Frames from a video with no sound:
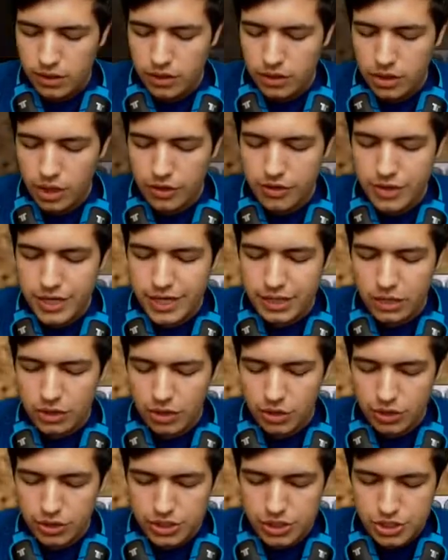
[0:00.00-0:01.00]
Nothing
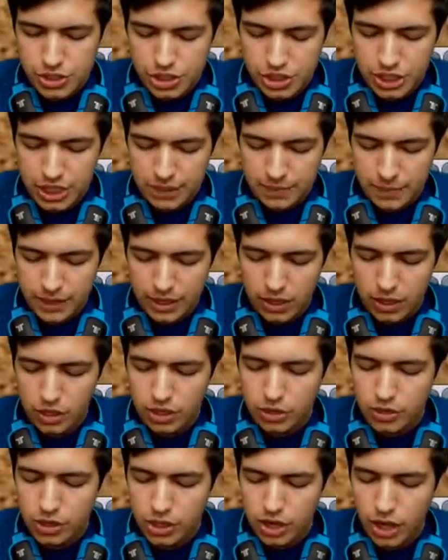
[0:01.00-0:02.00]
looks cheap, and
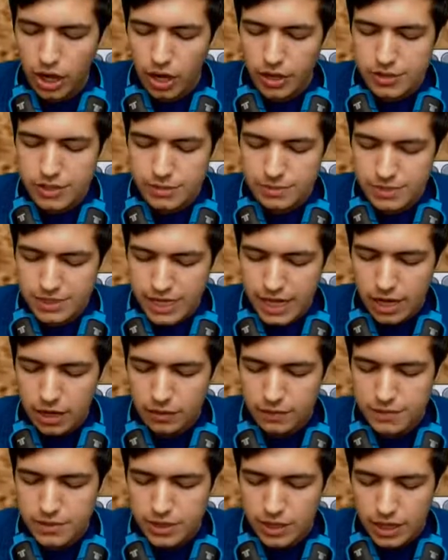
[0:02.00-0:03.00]
look at the carts
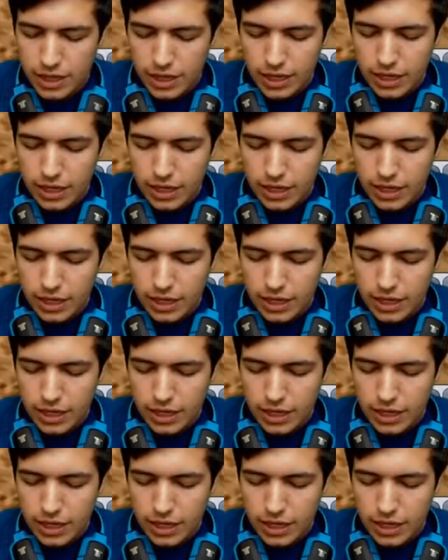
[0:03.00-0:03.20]
themselves.